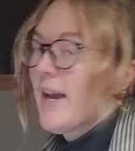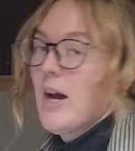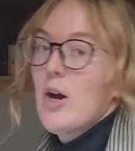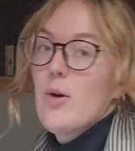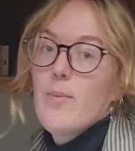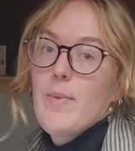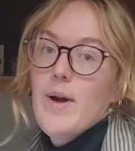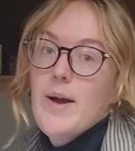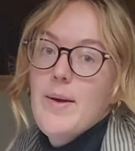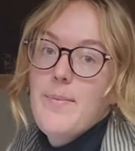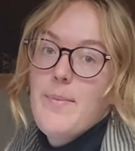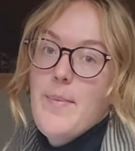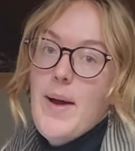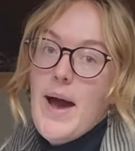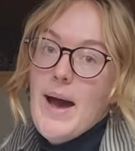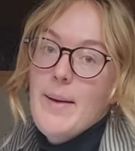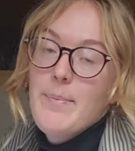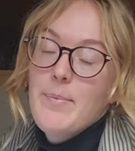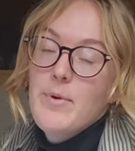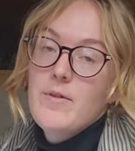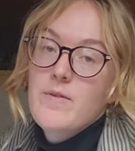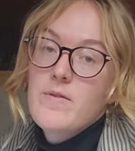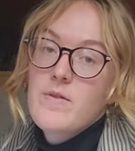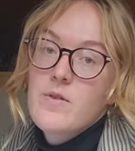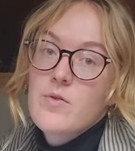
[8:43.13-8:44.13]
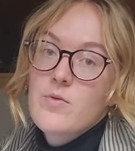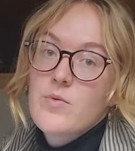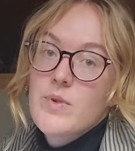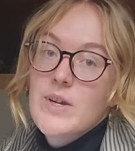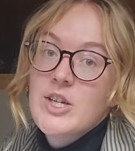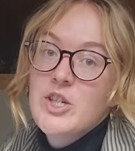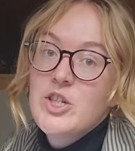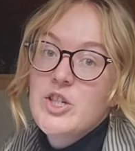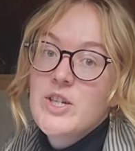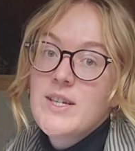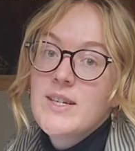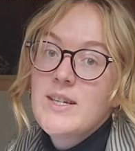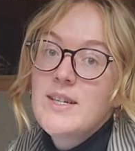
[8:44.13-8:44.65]
out my map of the
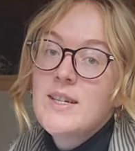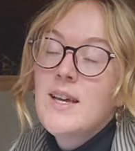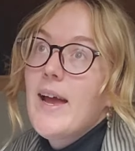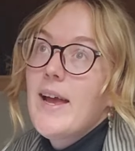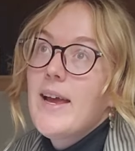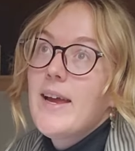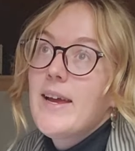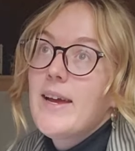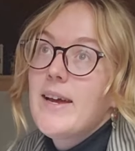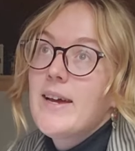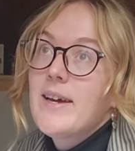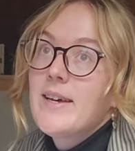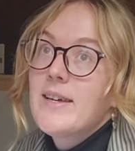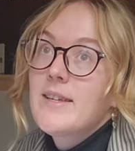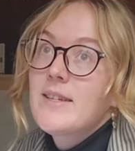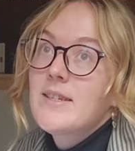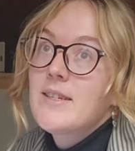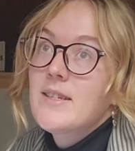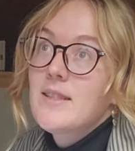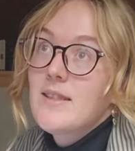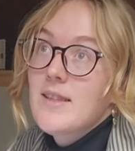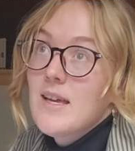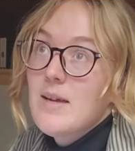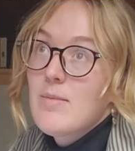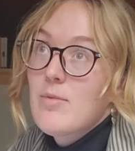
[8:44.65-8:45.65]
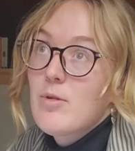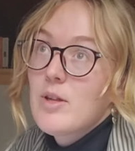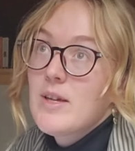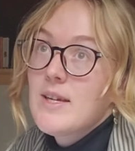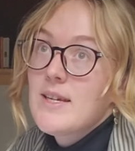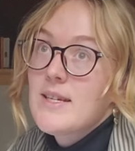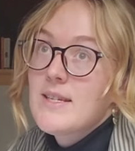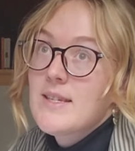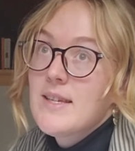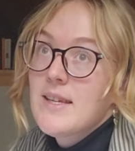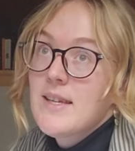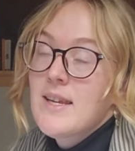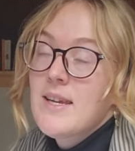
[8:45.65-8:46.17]
region and labeling
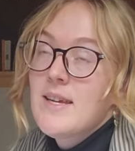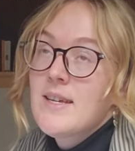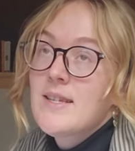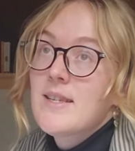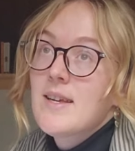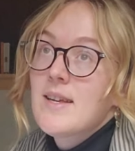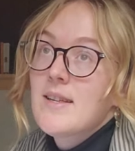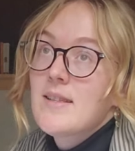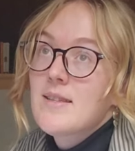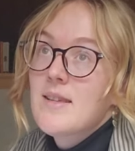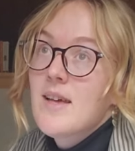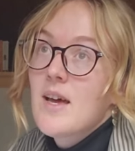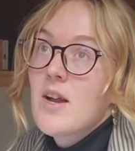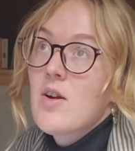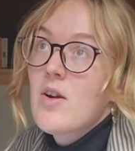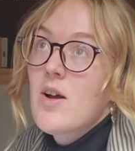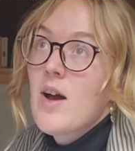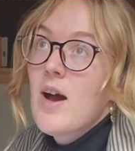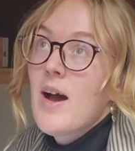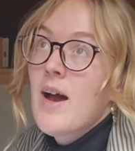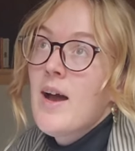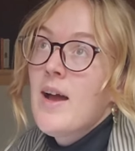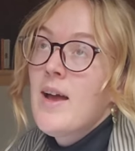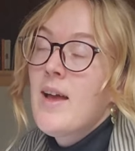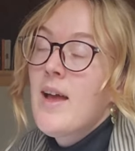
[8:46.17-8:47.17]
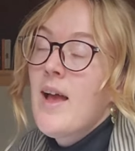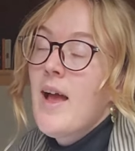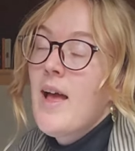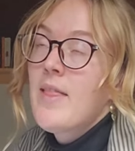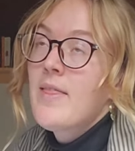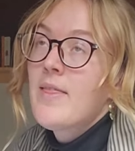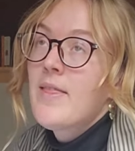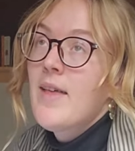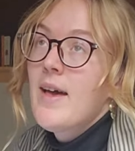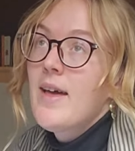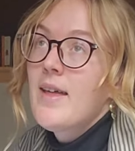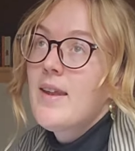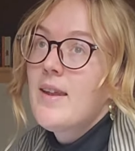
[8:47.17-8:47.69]
cities, etc.
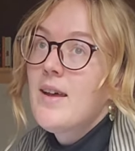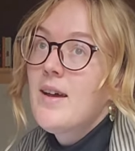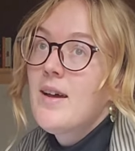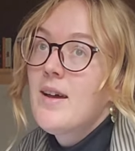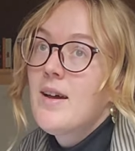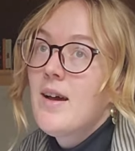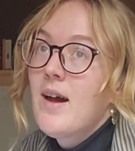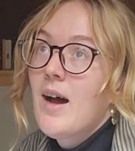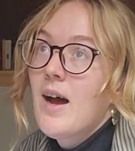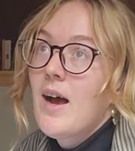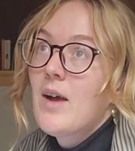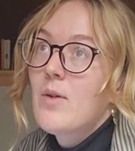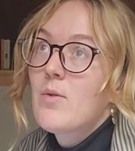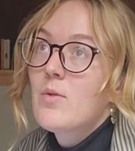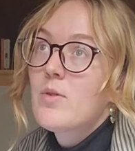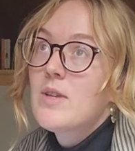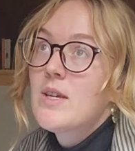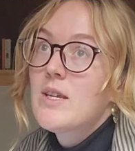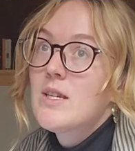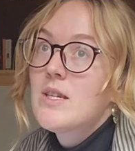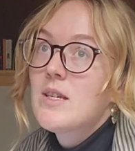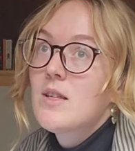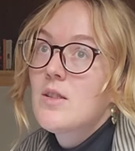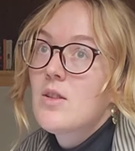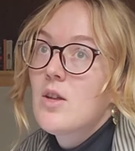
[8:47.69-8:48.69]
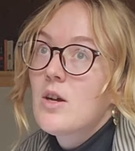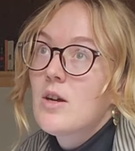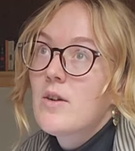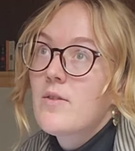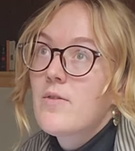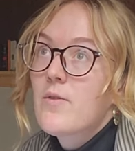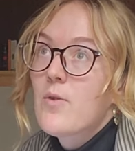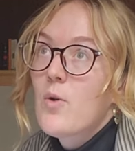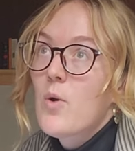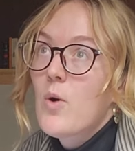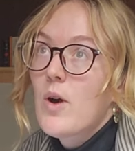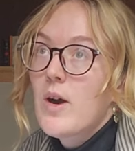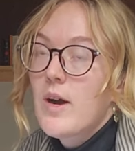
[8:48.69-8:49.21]
And then I will need to look
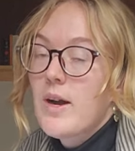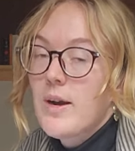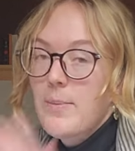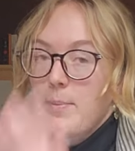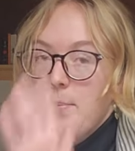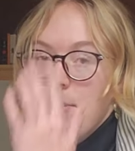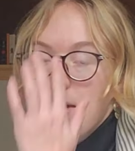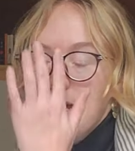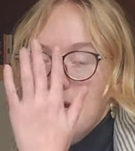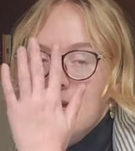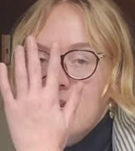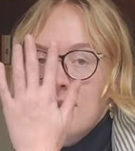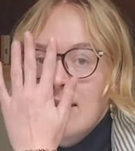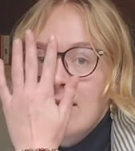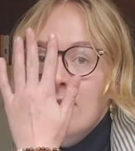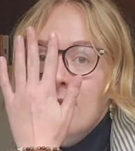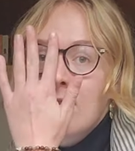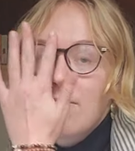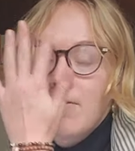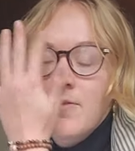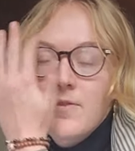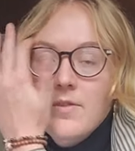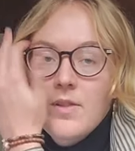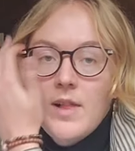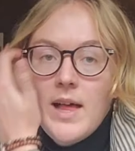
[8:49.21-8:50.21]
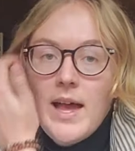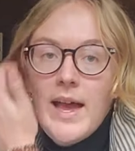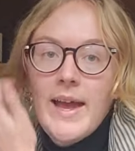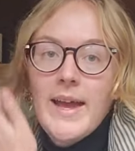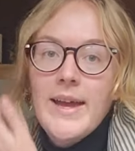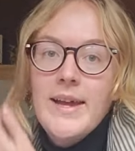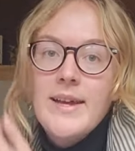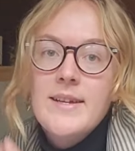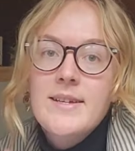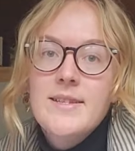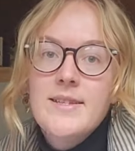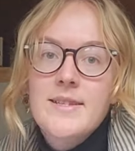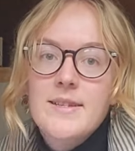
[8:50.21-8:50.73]
for pins and
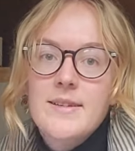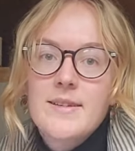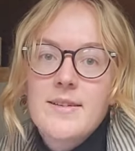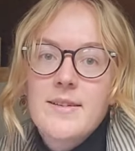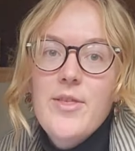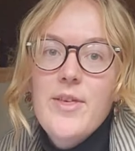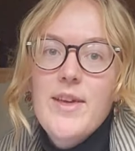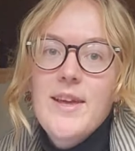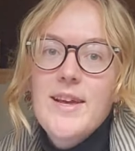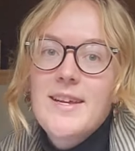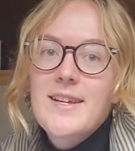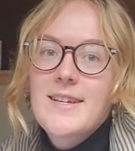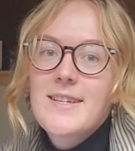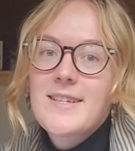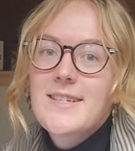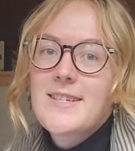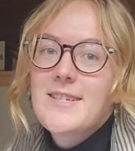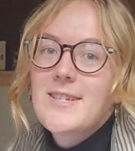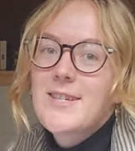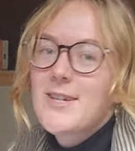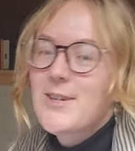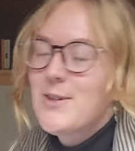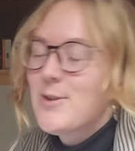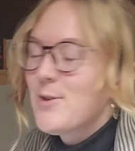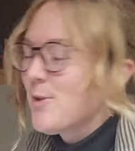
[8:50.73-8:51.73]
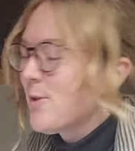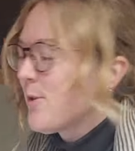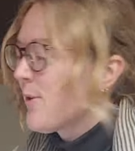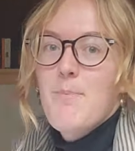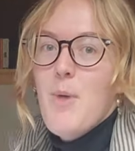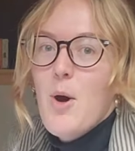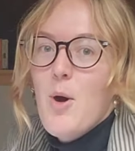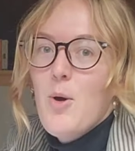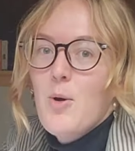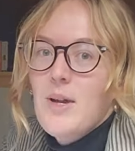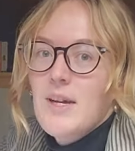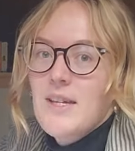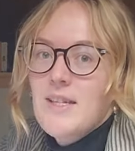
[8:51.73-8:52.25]
flags and things to
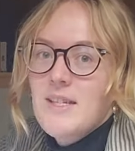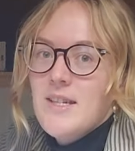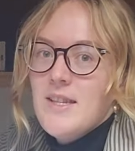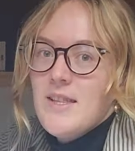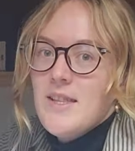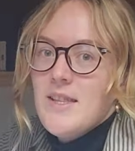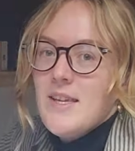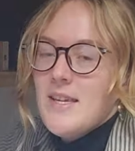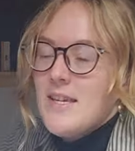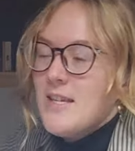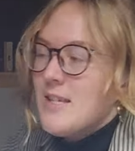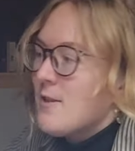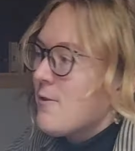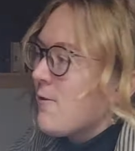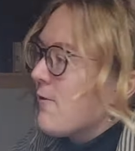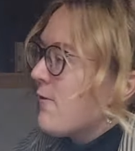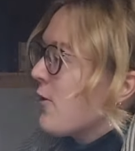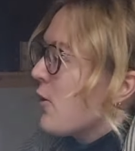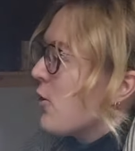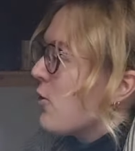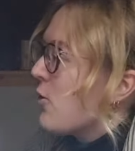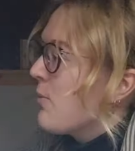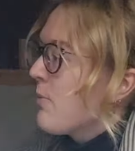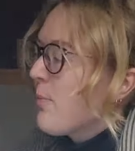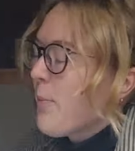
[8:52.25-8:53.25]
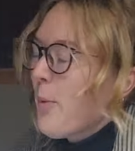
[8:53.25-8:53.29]
poke into these foam